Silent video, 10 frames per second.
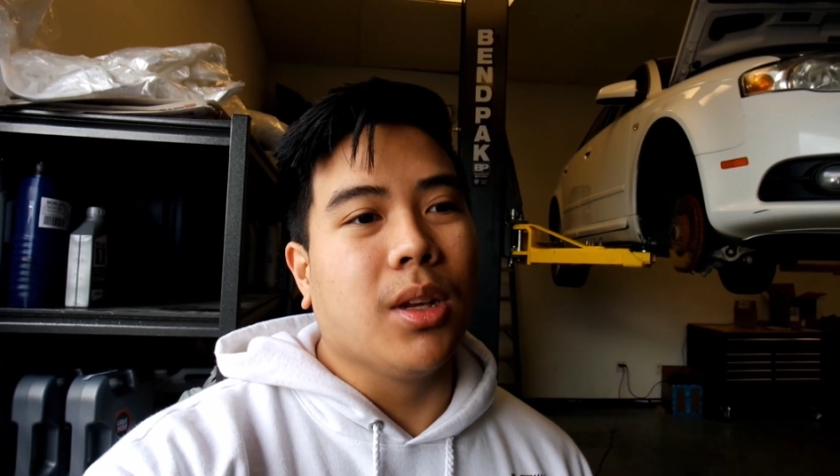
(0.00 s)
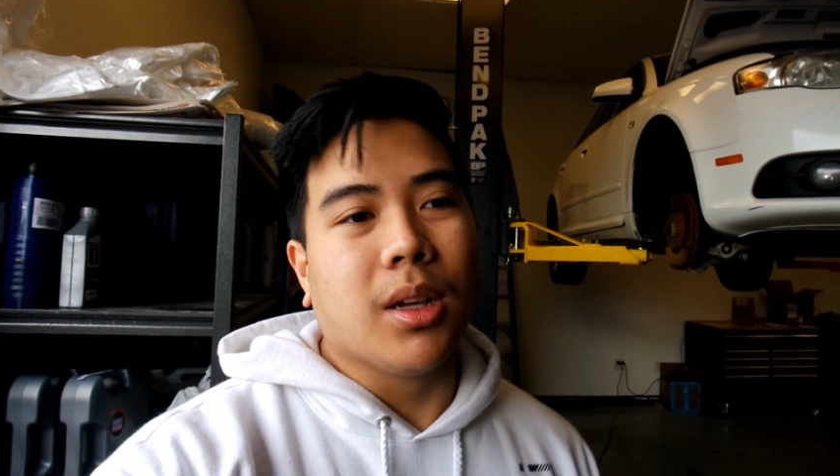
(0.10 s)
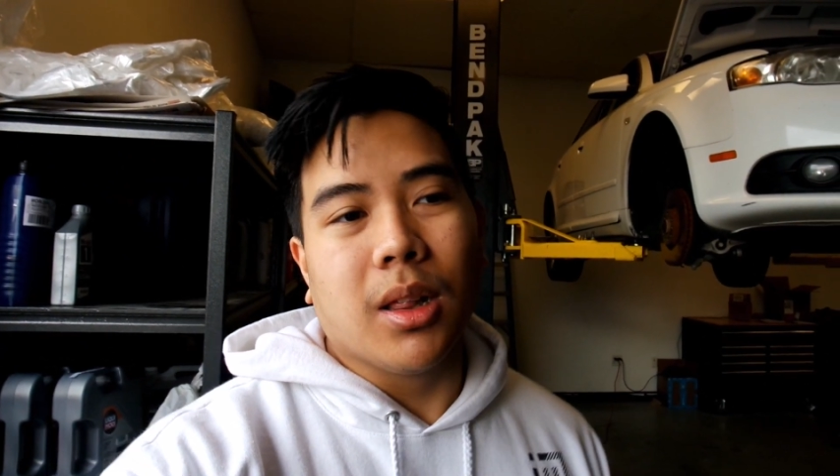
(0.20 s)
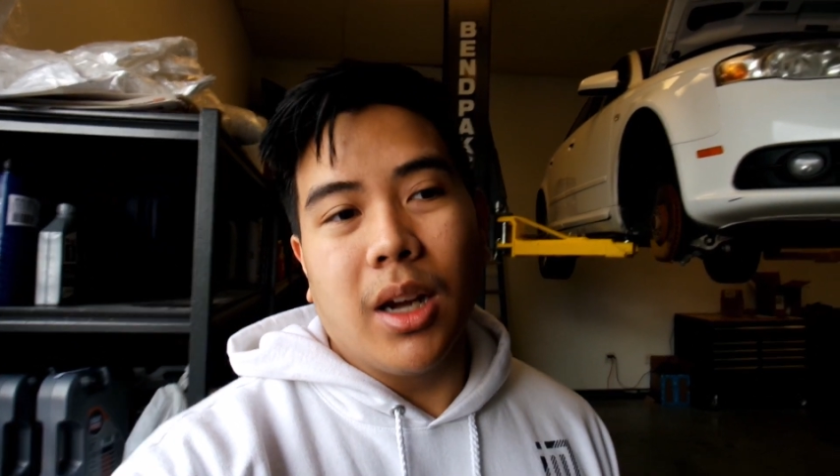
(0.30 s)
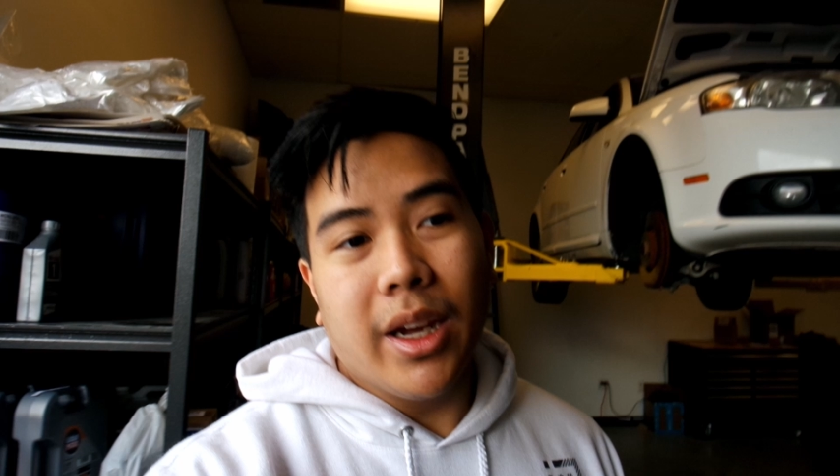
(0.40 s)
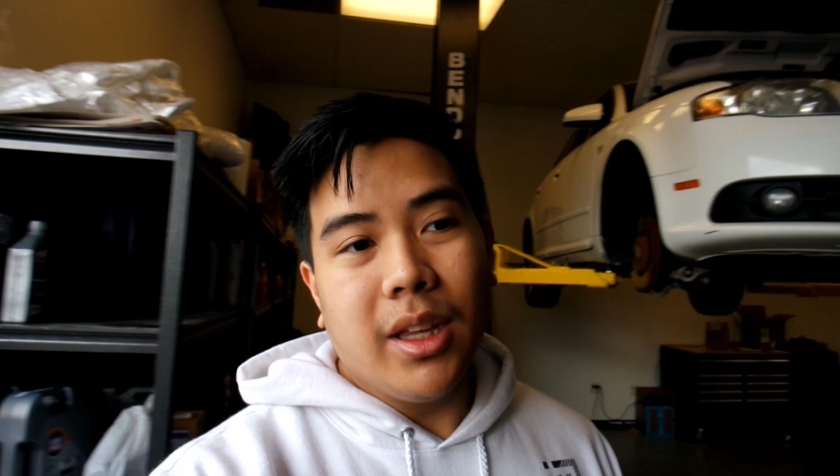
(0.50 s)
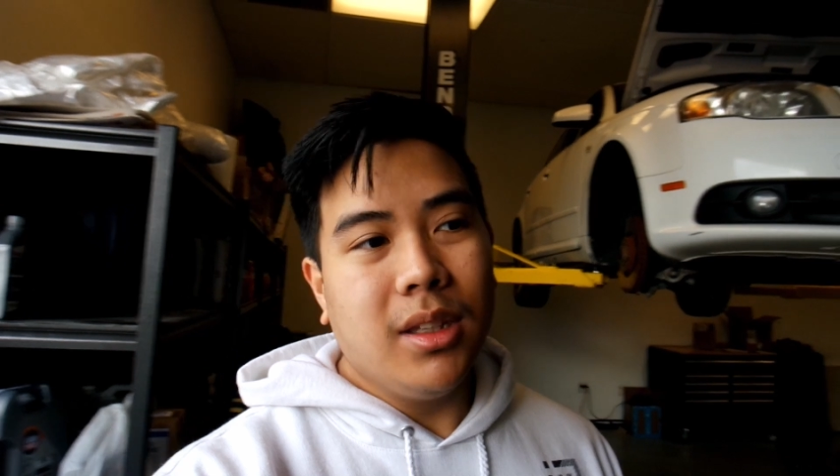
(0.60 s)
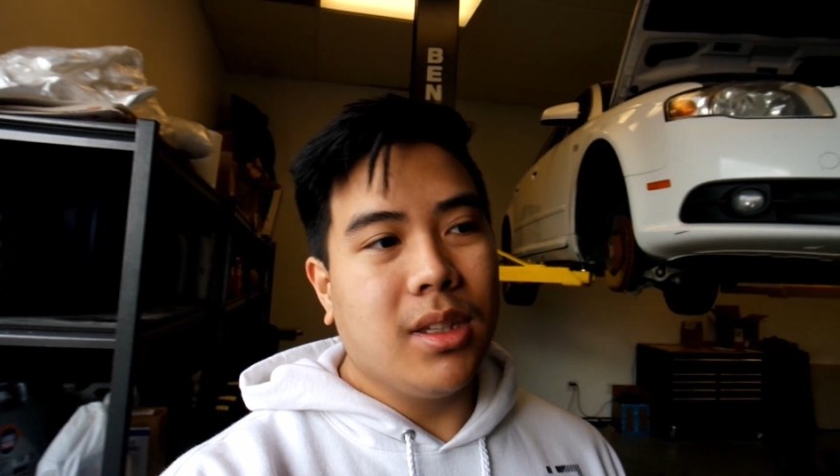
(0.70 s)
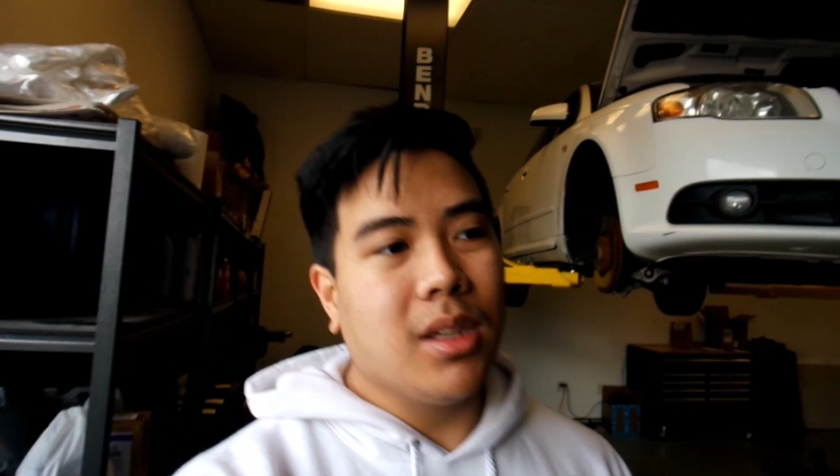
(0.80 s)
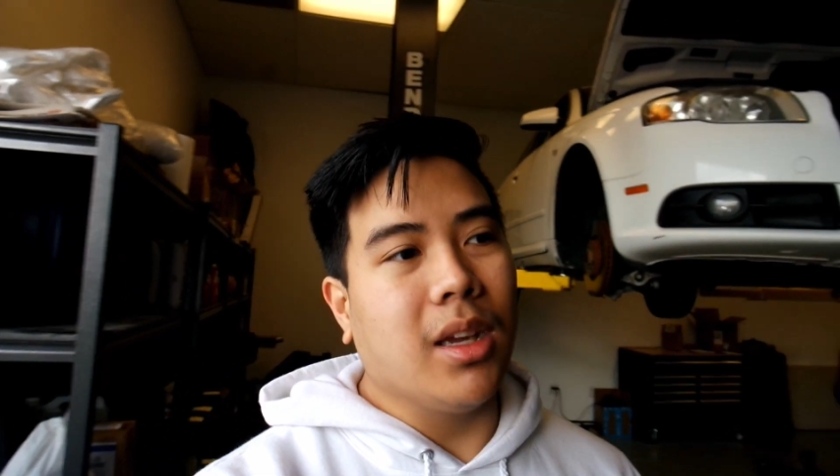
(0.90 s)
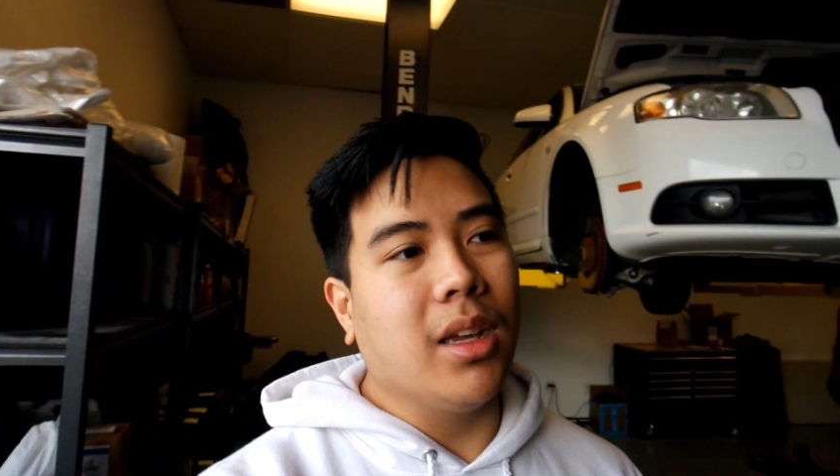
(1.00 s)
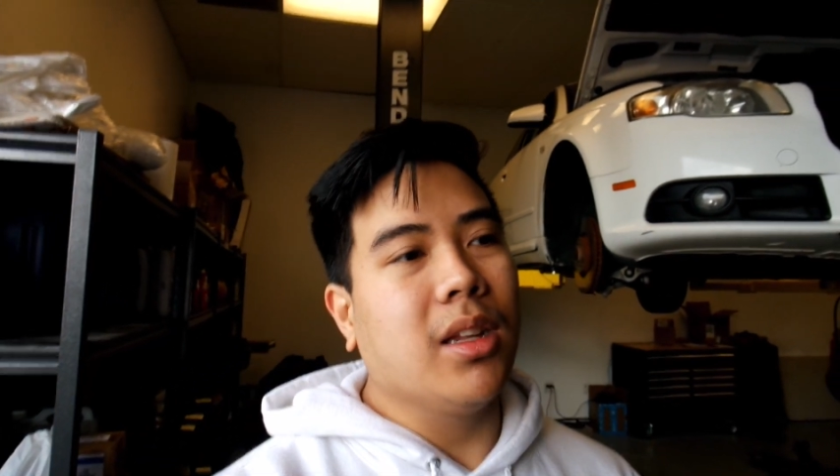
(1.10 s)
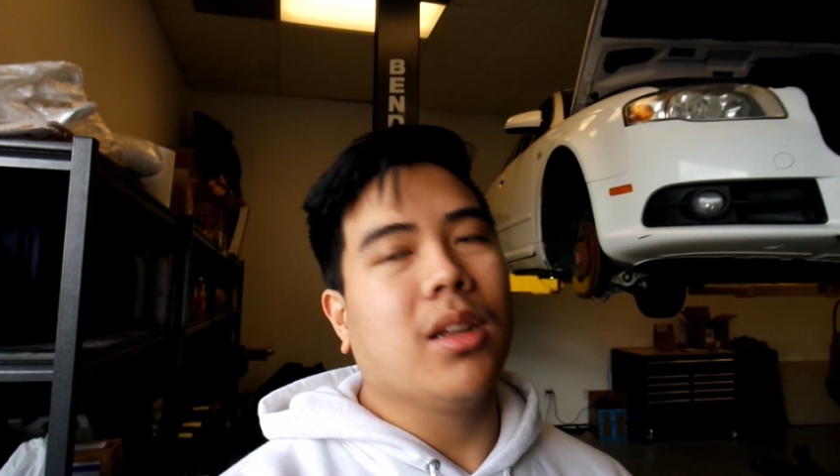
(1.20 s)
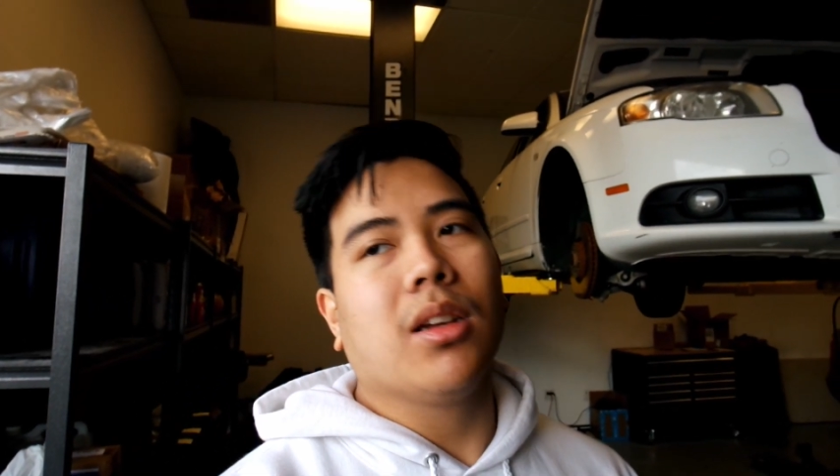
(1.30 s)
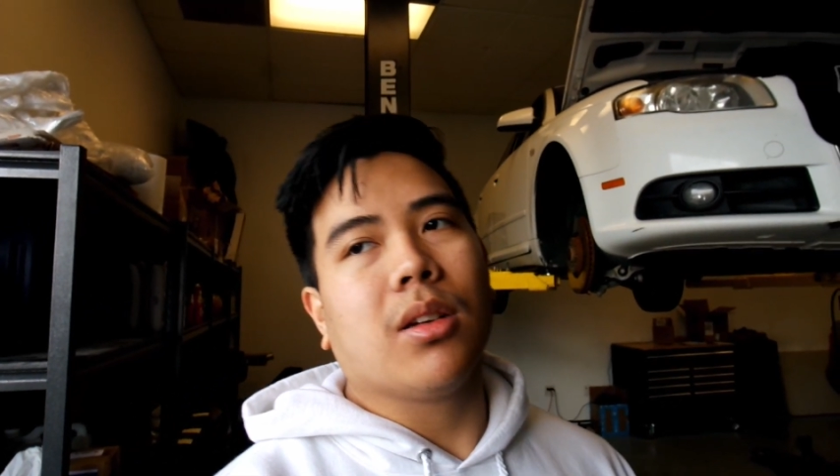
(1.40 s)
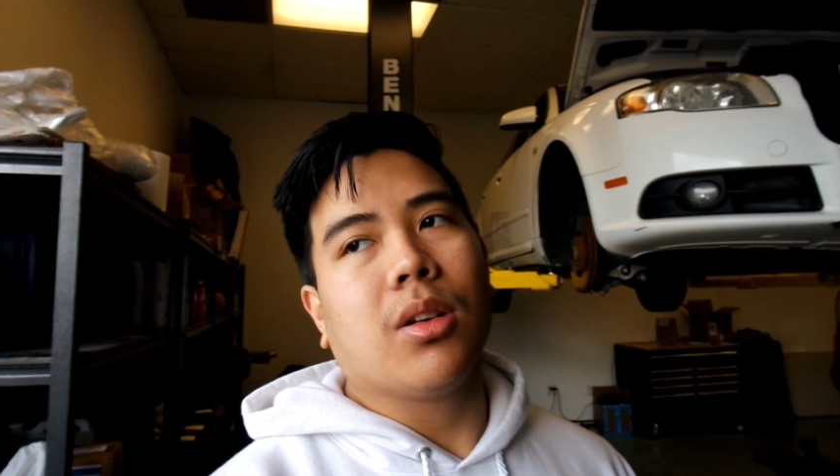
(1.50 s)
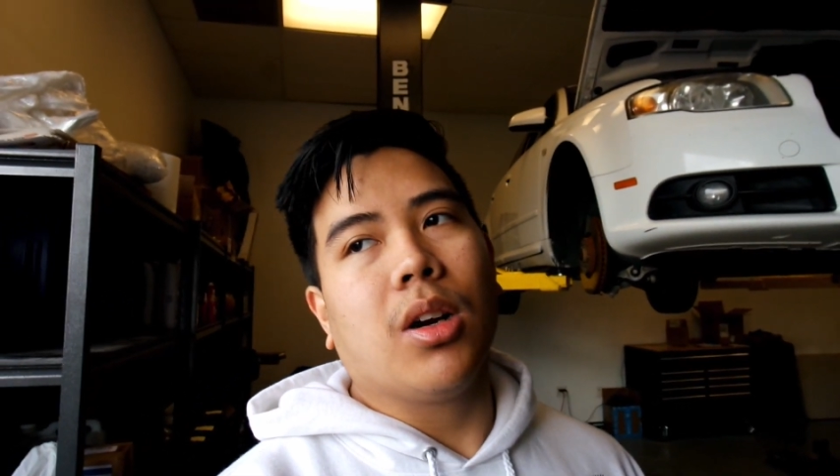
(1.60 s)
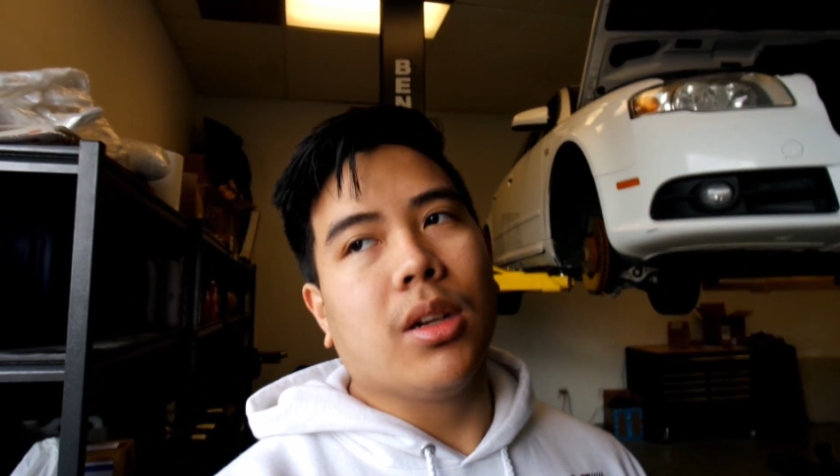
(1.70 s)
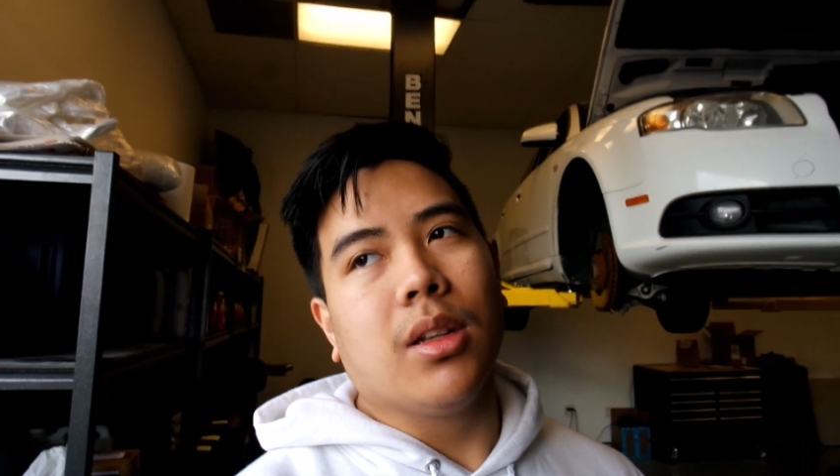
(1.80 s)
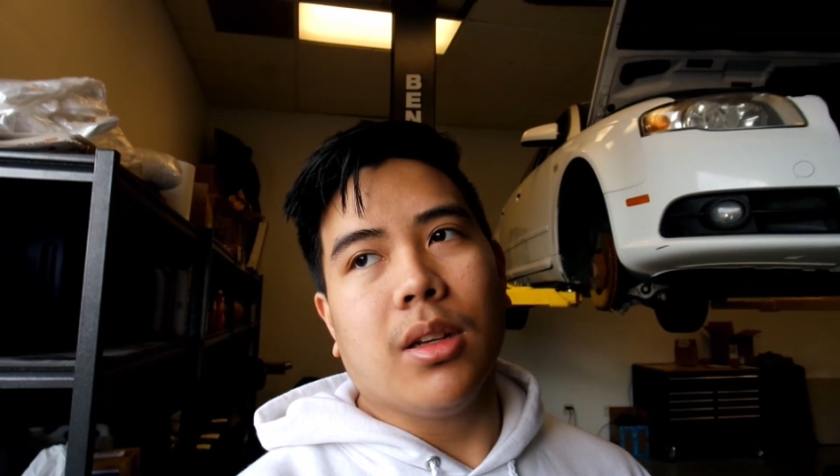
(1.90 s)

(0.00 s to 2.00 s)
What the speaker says: the lines, and the car